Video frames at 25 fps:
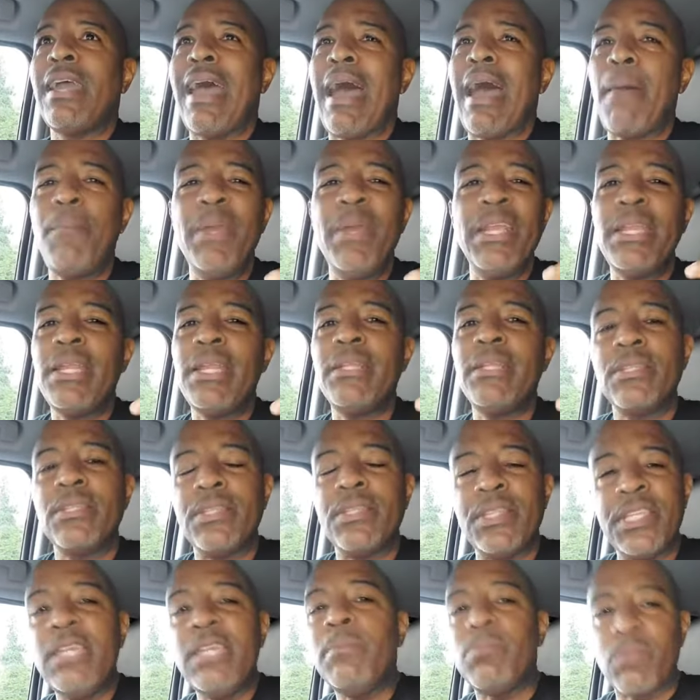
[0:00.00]
I've been in
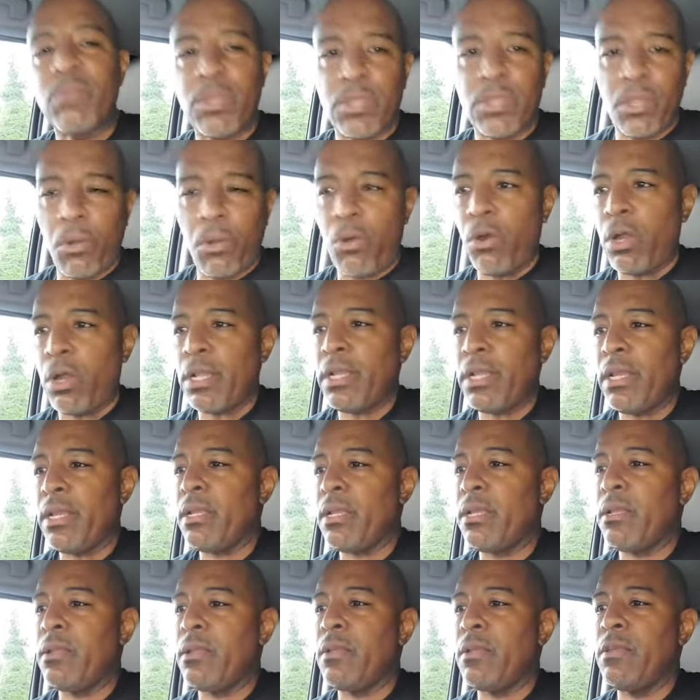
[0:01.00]
deep thought,
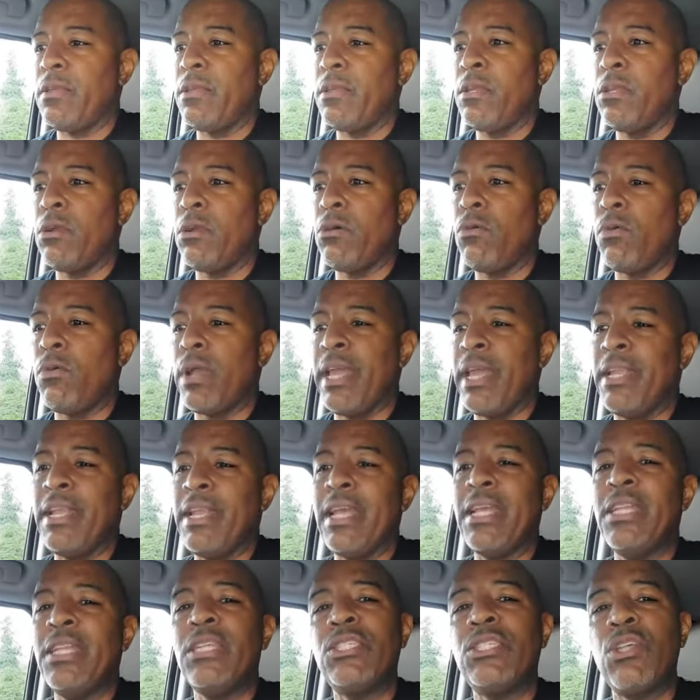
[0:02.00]
you know, and,
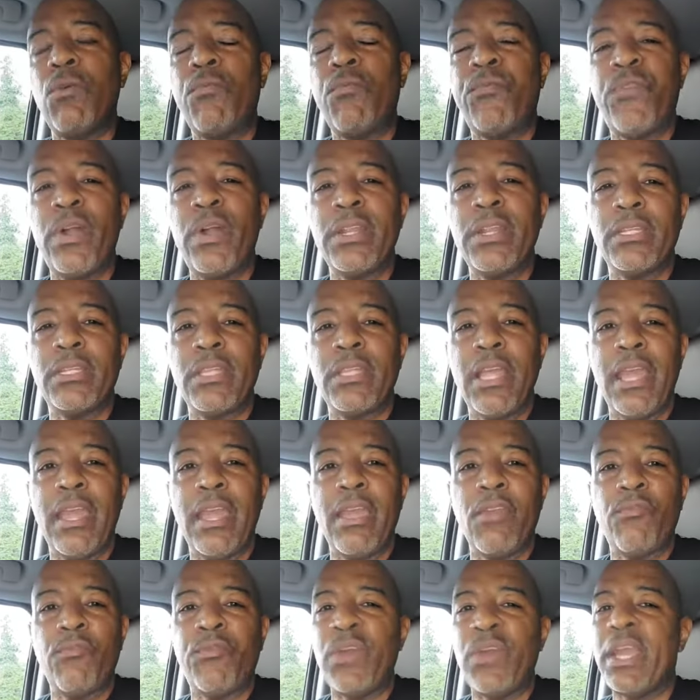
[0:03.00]
and it's a funny
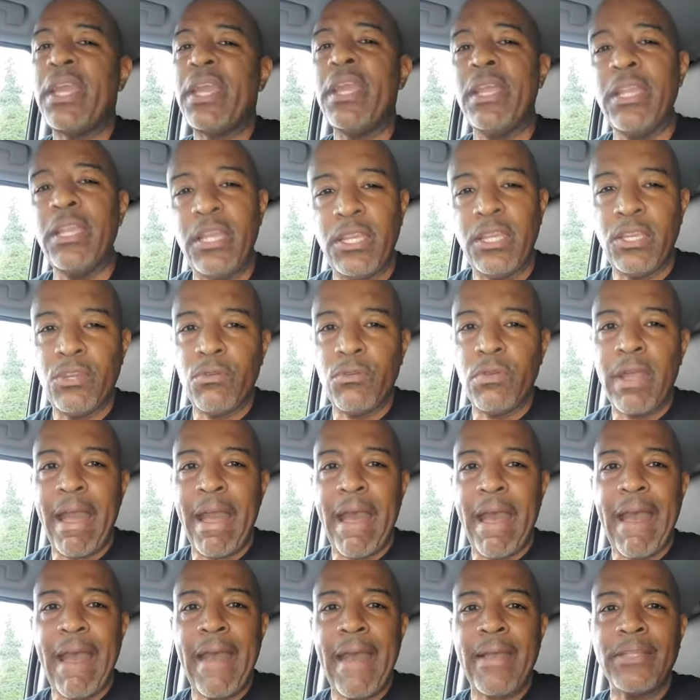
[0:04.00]
thing for any of you
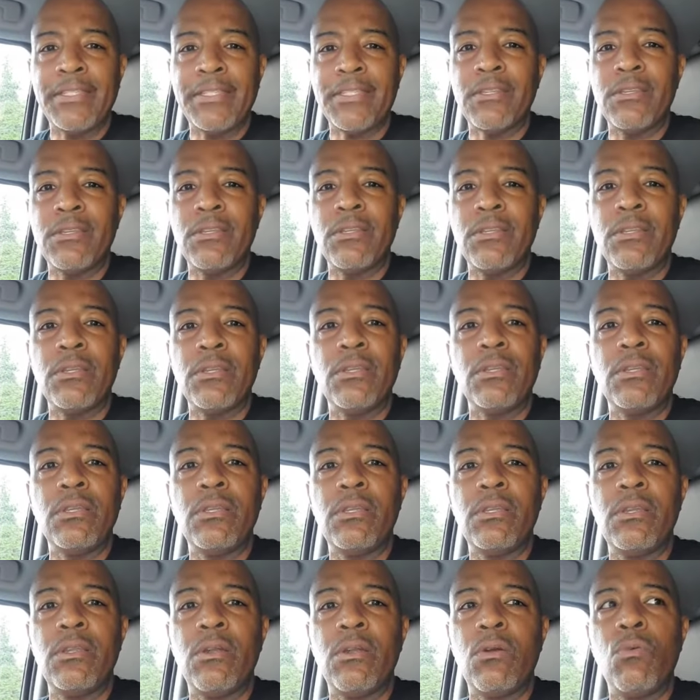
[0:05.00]
guys,
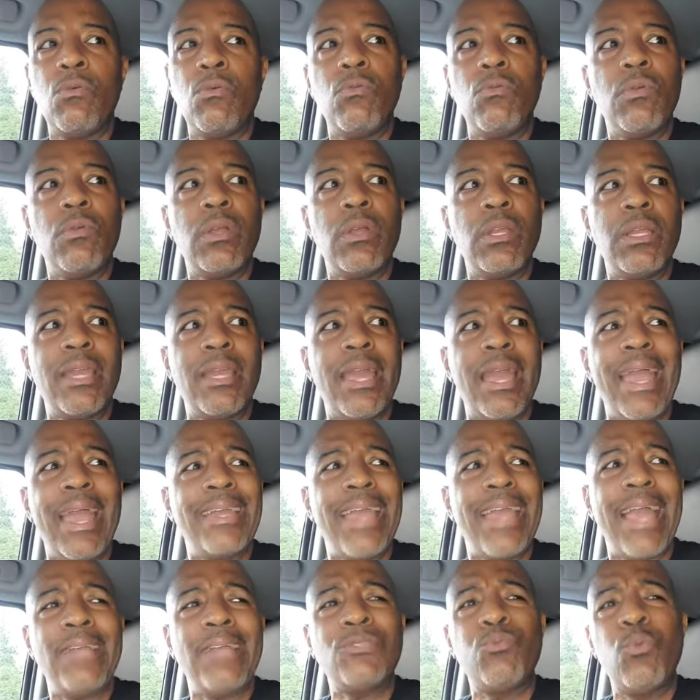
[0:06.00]
you know,
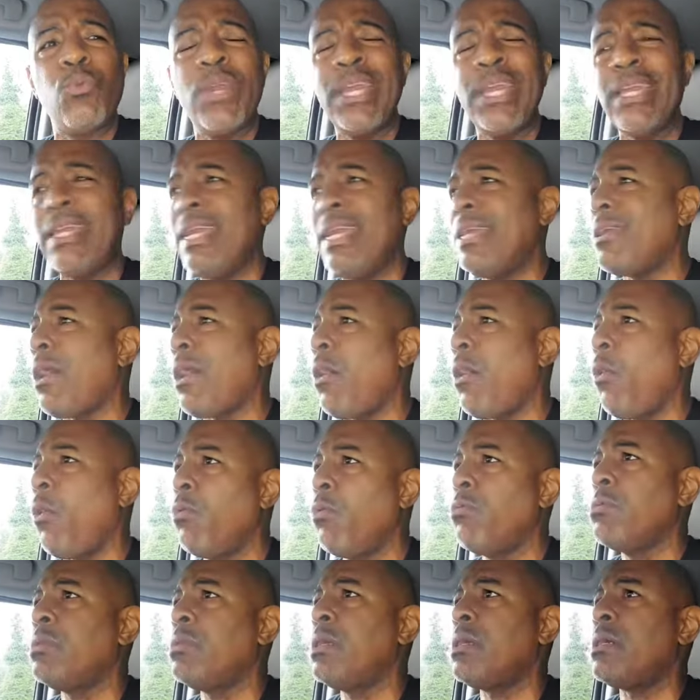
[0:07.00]
as we get
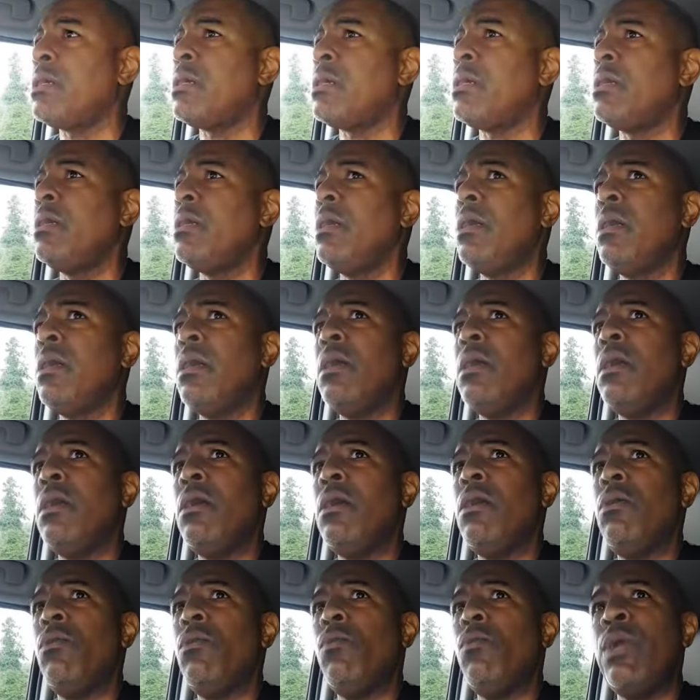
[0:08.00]
older,
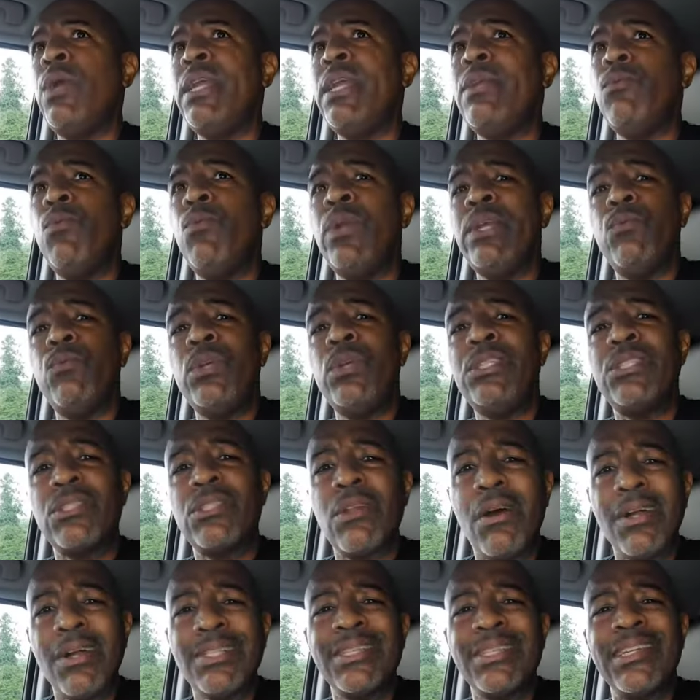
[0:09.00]
we, we, we
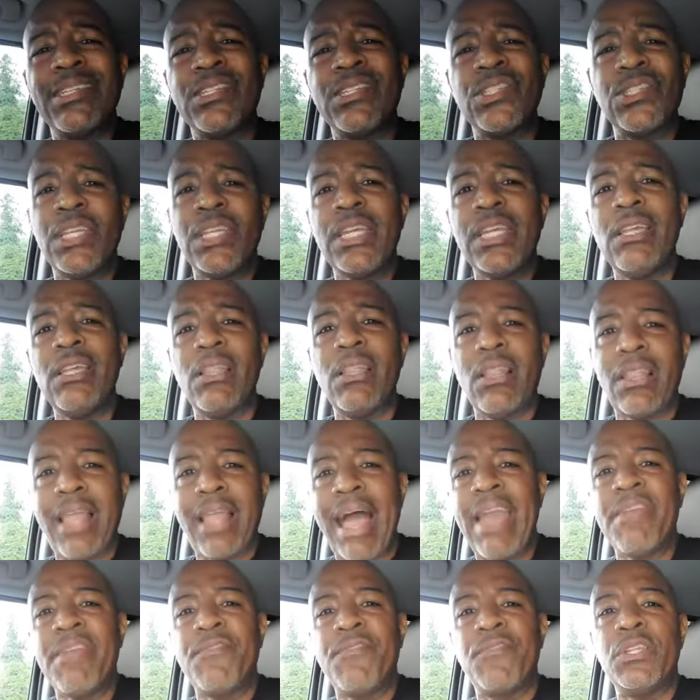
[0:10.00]
start to see
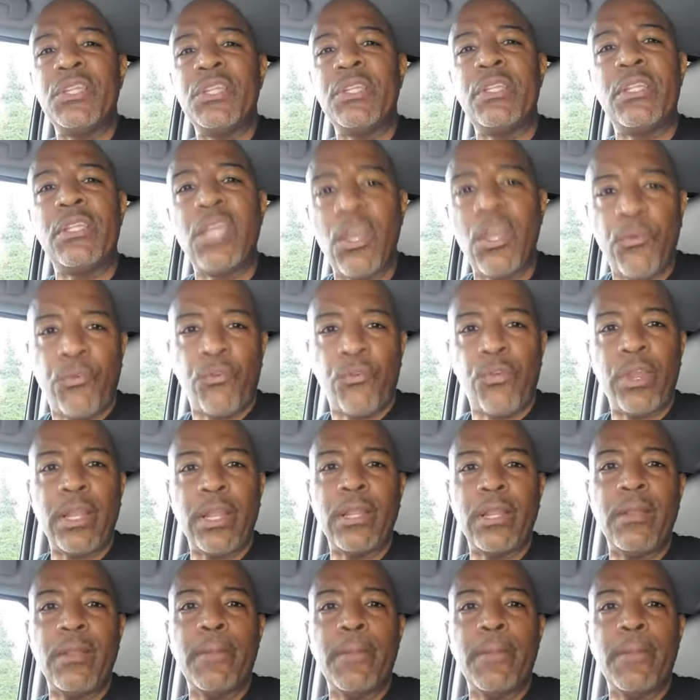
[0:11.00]
life different.